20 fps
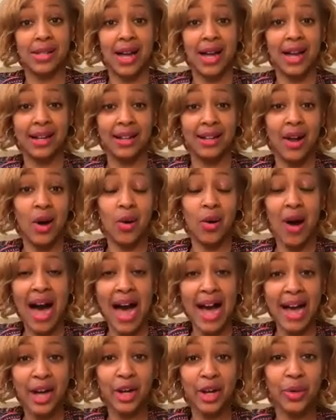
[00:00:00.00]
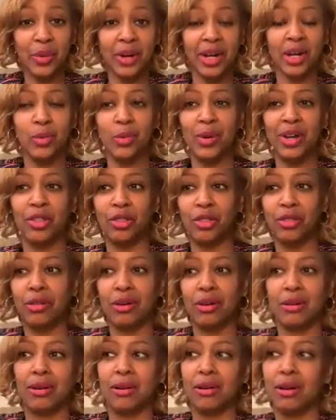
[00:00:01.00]
Like, no, I agree with
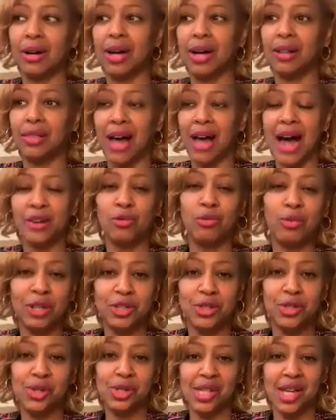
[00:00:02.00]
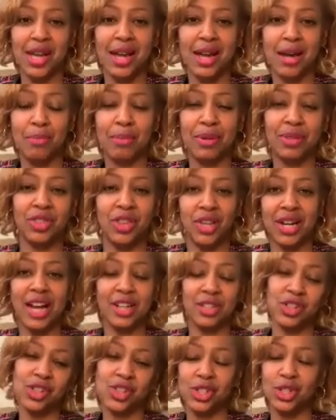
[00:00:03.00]
a lot of what you said, but then I
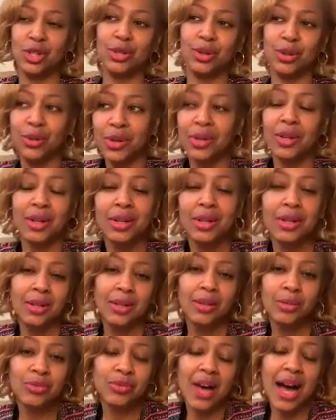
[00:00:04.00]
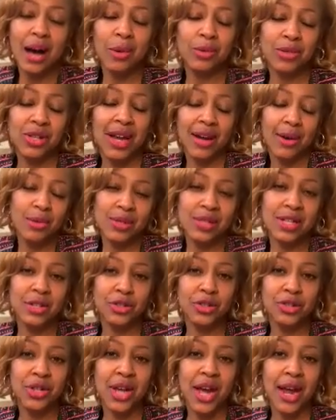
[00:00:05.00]
just still I was
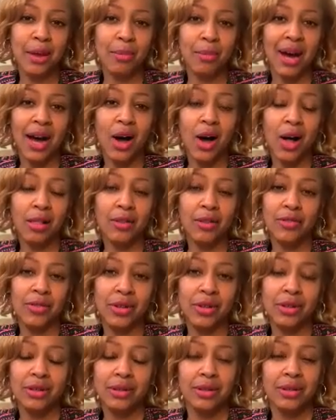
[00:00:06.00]
entertained by all of the